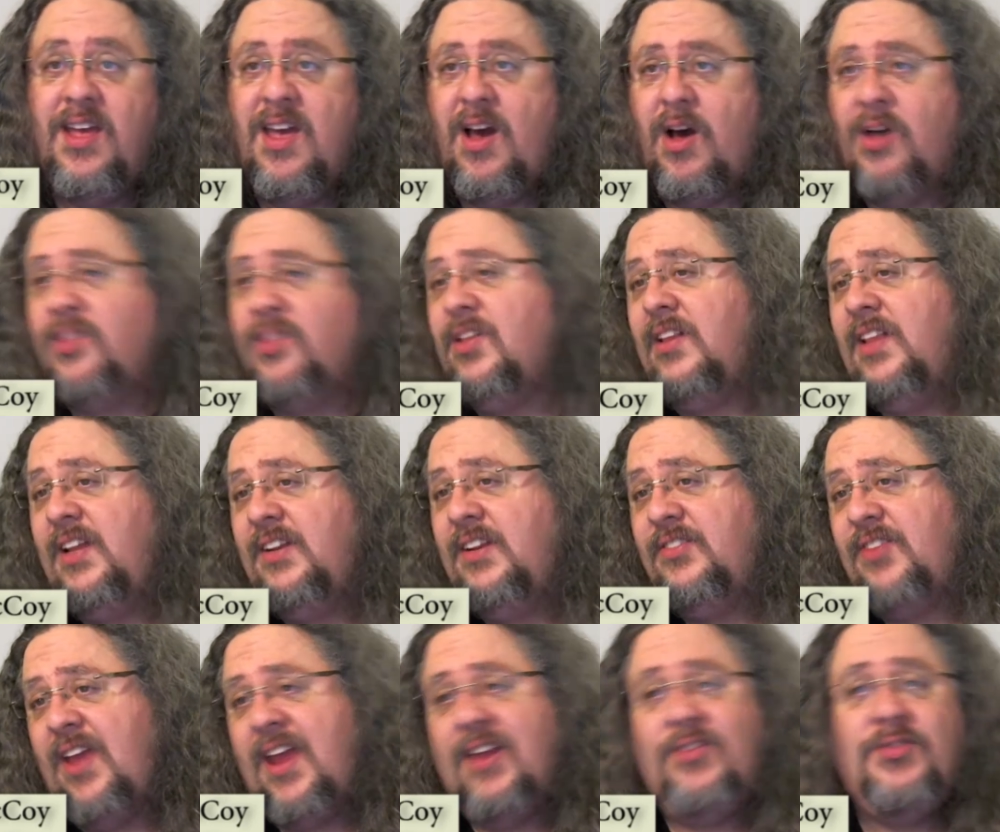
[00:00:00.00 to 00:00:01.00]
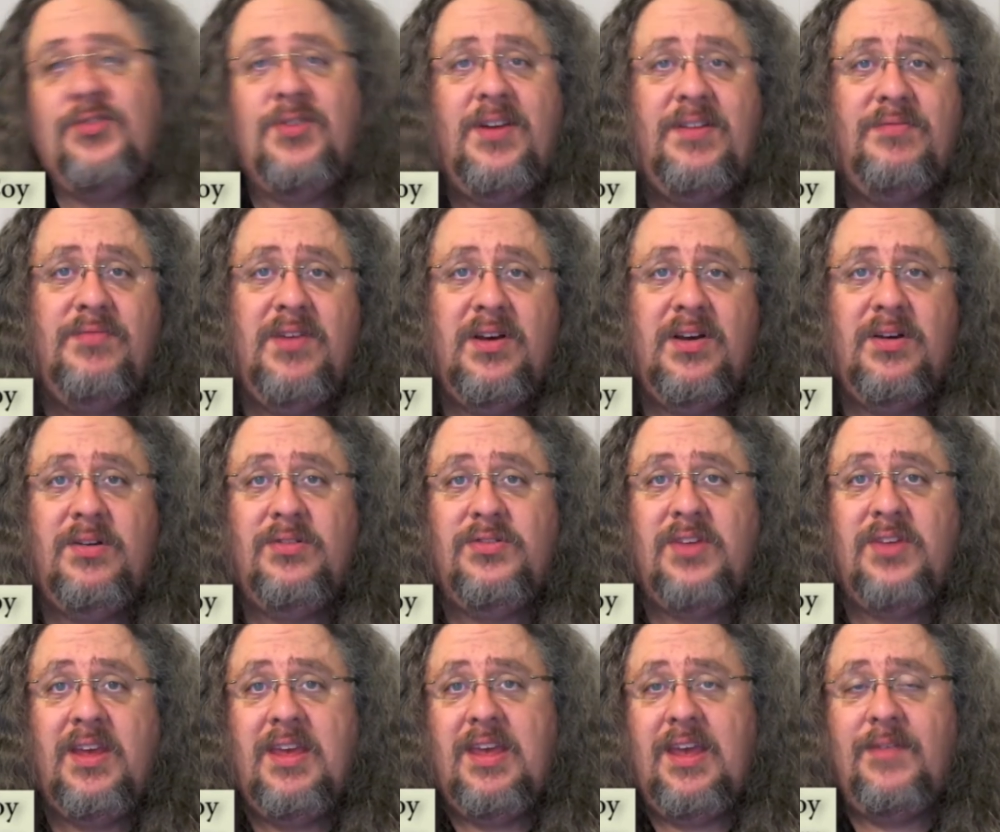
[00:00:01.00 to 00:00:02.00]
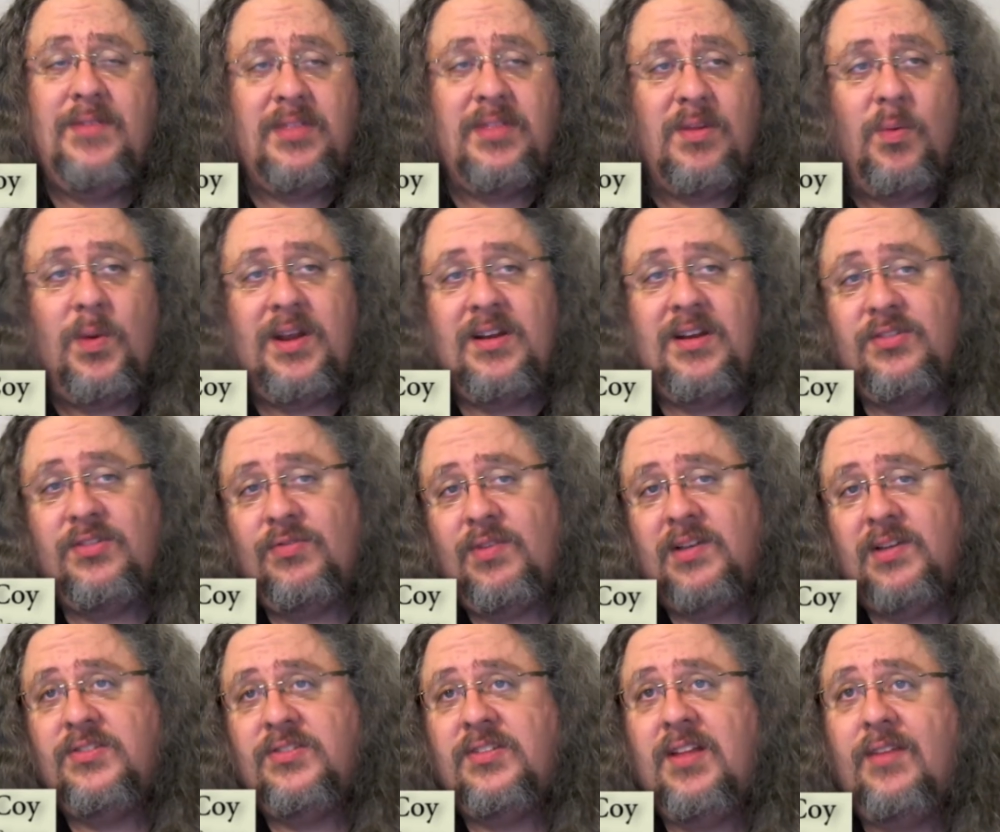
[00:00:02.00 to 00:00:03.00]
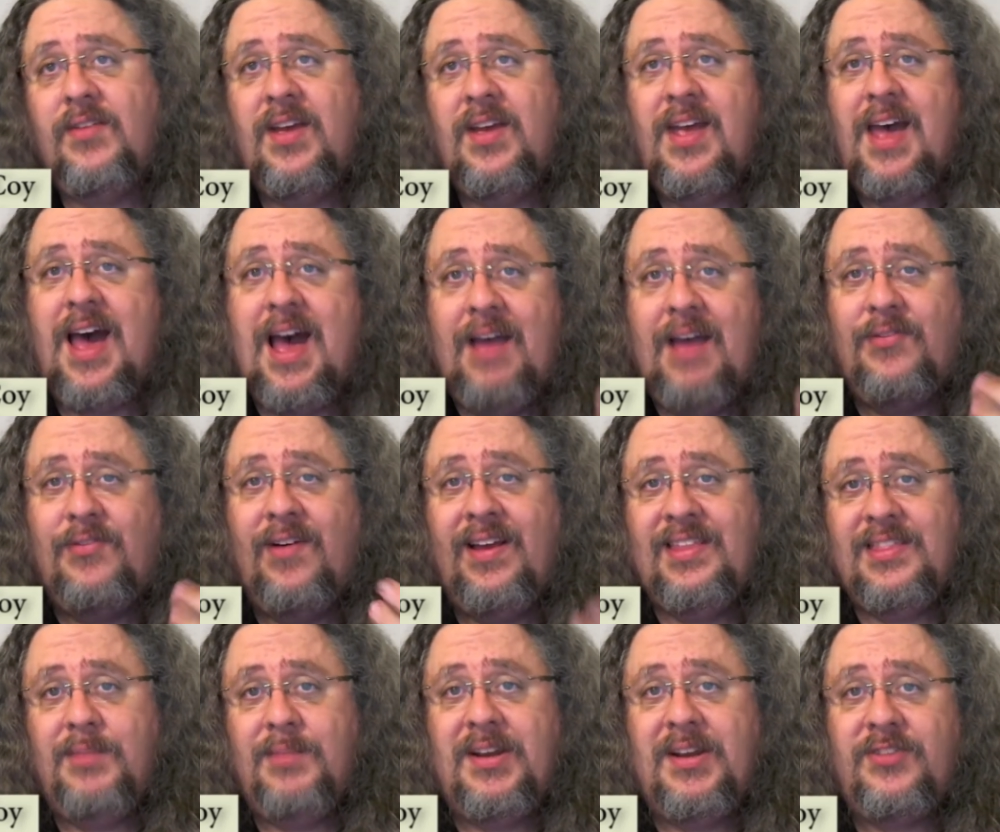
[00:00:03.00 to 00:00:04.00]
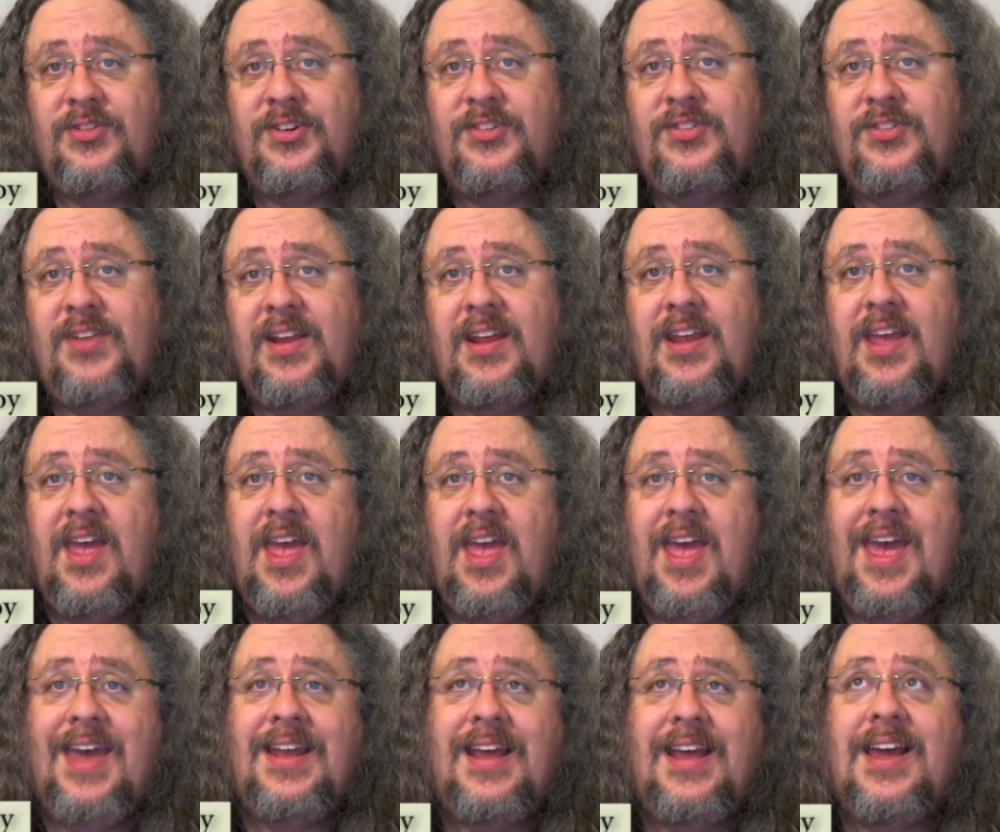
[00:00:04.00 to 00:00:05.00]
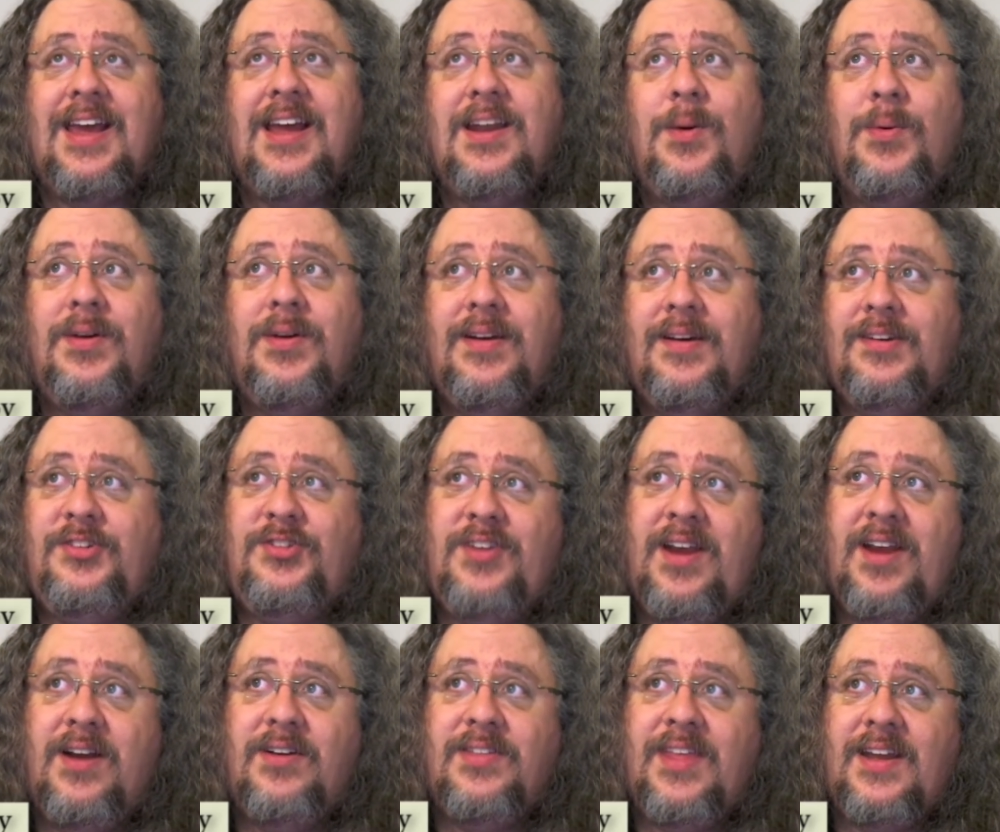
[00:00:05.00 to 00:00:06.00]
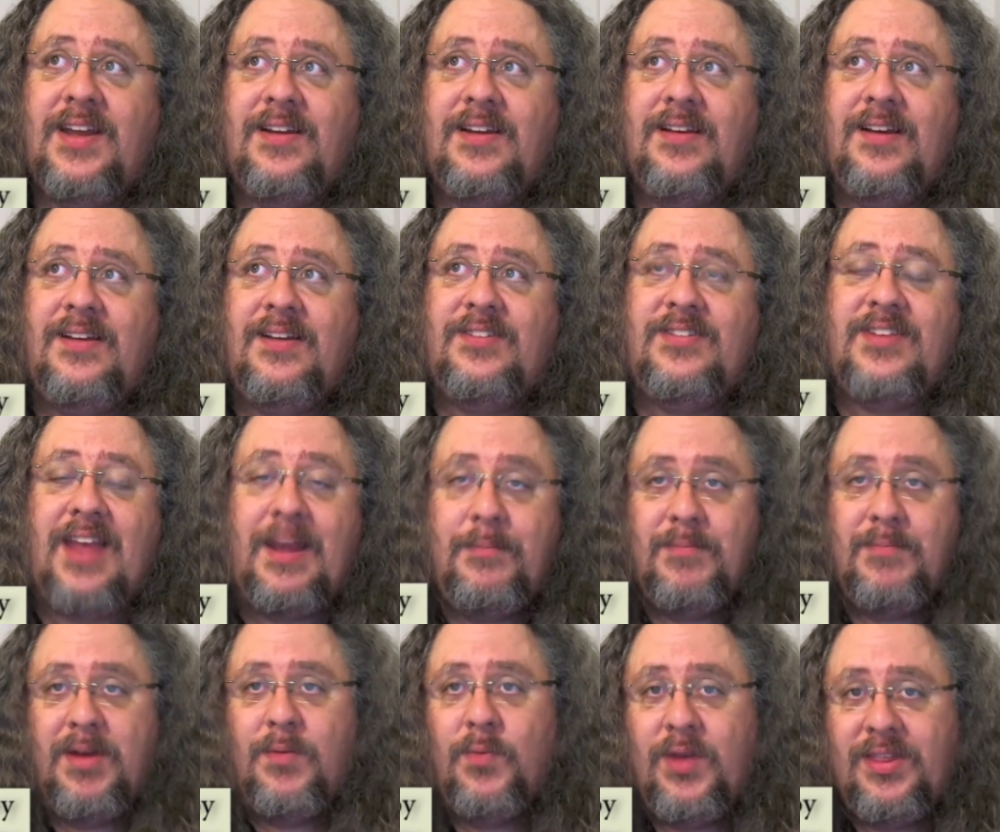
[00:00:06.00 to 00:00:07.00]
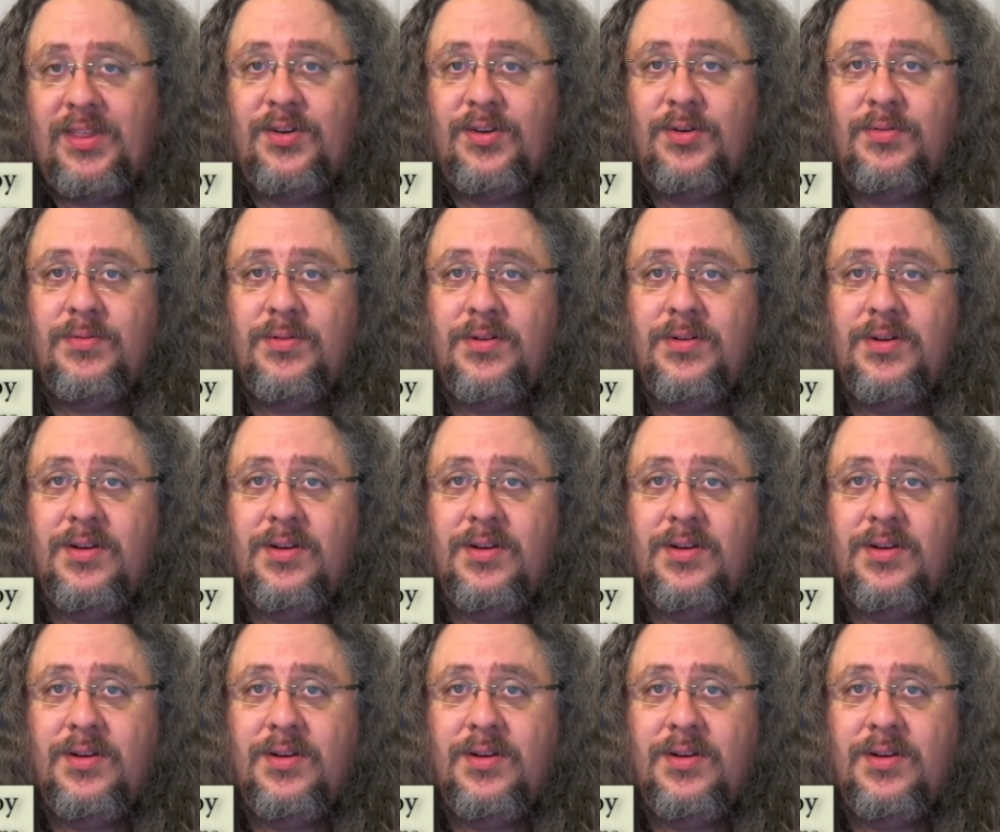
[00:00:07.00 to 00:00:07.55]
All the latest Android phones, even the Windows Phone stuff, I find them interesting, and I kind of want to share that excitement with you.